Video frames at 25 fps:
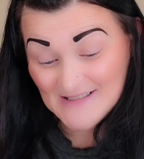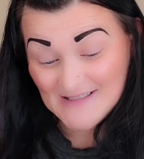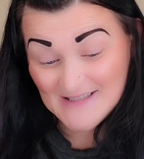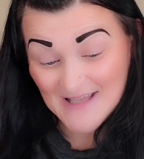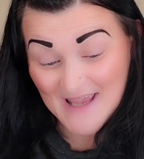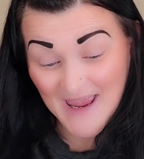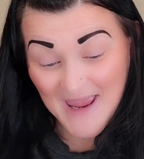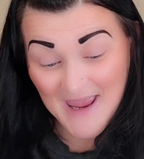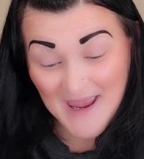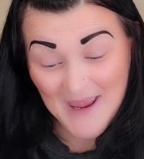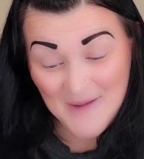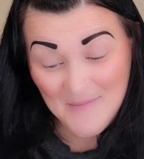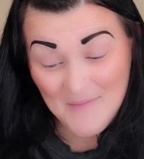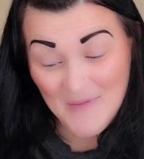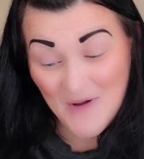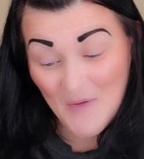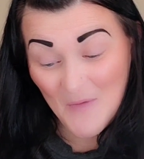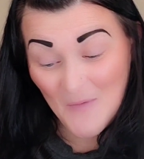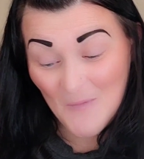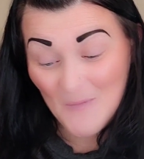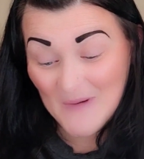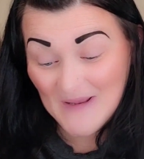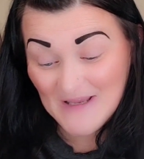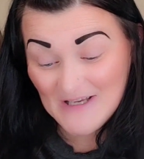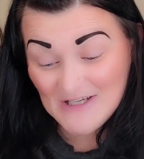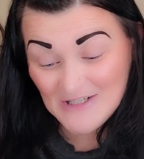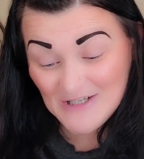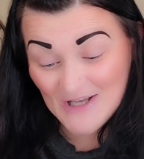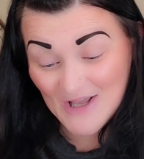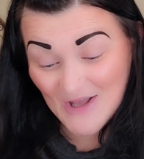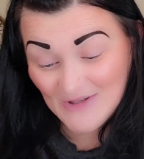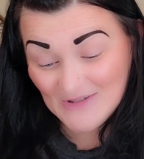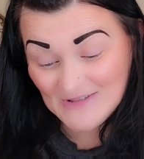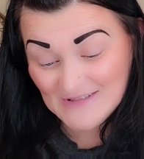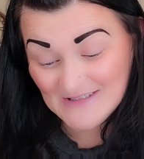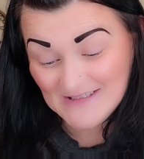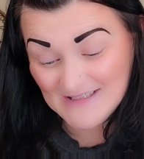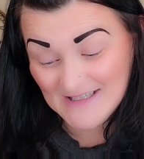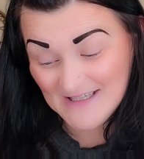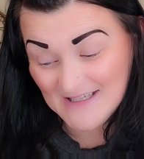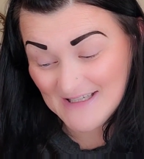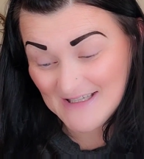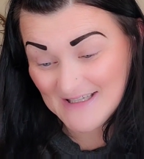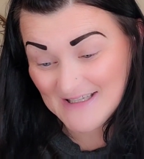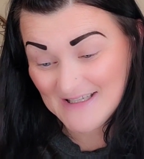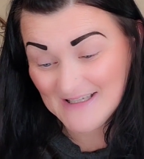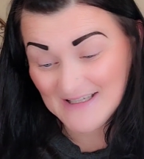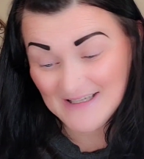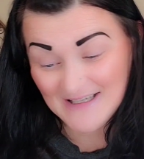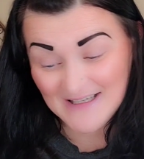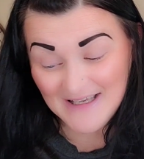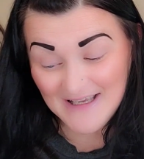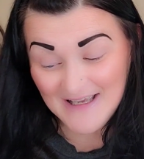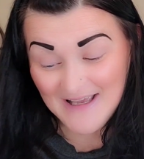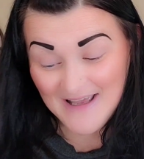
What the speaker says: same. We shall see.